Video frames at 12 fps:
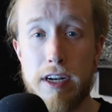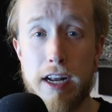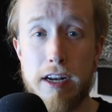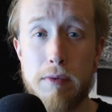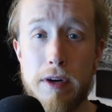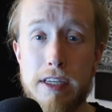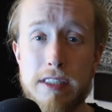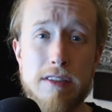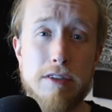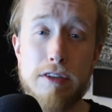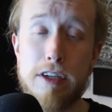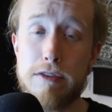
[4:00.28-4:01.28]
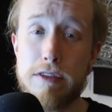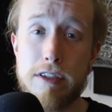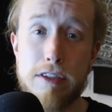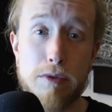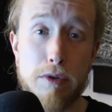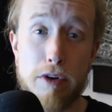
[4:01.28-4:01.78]
it anyways and turned it
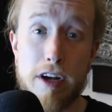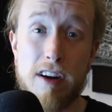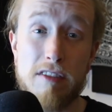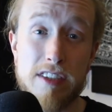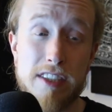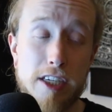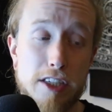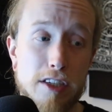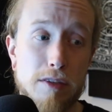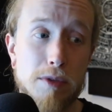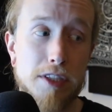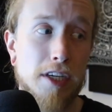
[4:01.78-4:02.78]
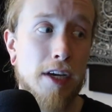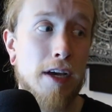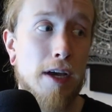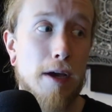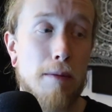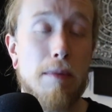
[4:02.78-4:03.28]
into a great conversation, which
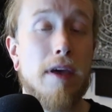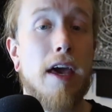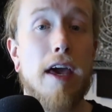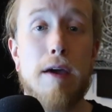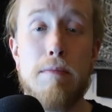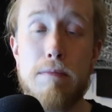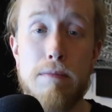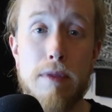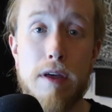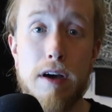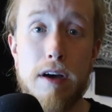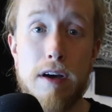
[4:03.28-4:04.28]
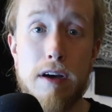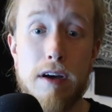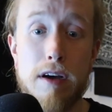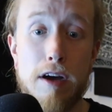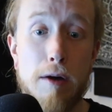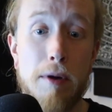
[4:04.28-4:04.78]
became
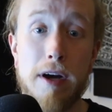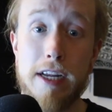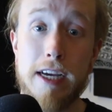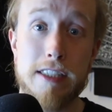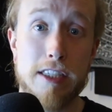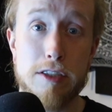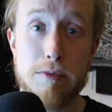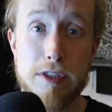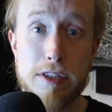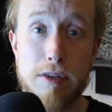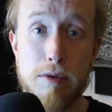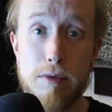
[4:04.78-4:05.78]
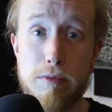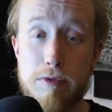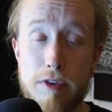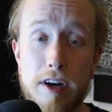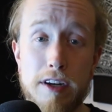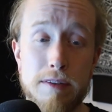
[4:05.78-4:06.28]
uh, a podcast because it was so
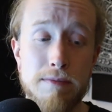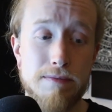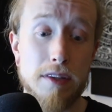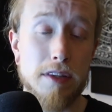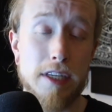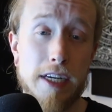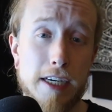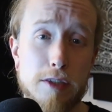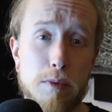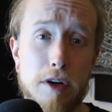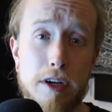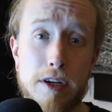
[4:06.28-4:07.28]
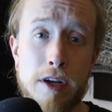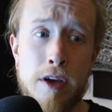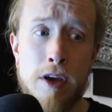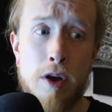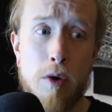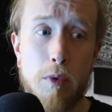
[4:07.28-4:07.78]
fun. The next one
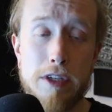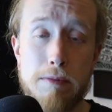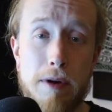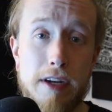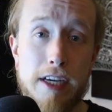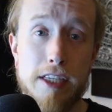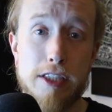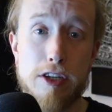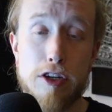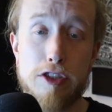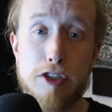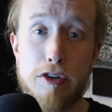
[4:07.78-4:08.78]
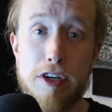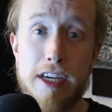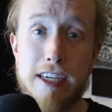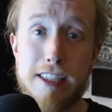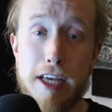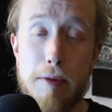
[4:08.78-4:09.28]
was about his journey
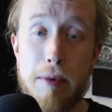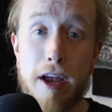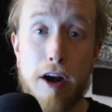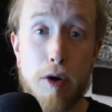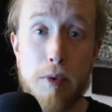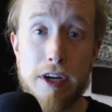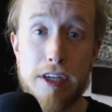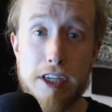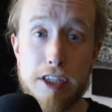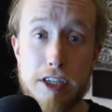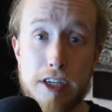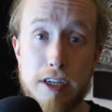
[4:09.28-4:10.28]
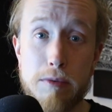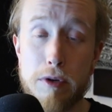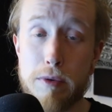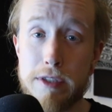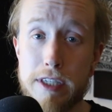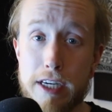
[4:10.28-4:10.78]
escaping heroin addiction and
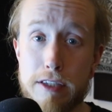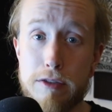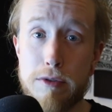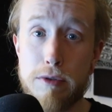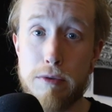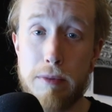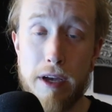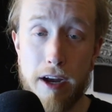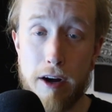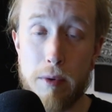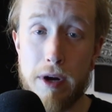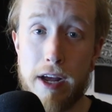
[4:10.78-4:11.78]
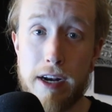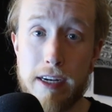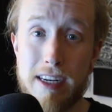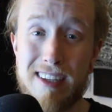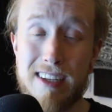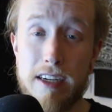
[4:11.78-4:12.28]
what it was like to be a heroin
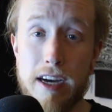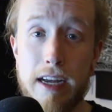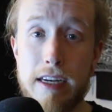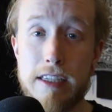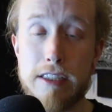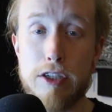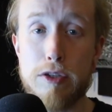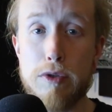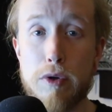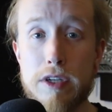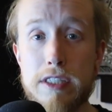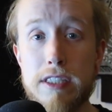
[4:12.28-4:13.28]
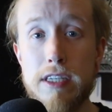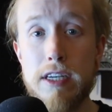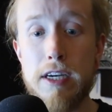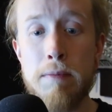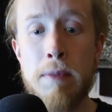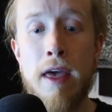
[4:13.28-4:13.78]
addict in the 90s in New York
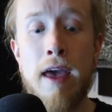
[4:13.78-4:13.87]
City.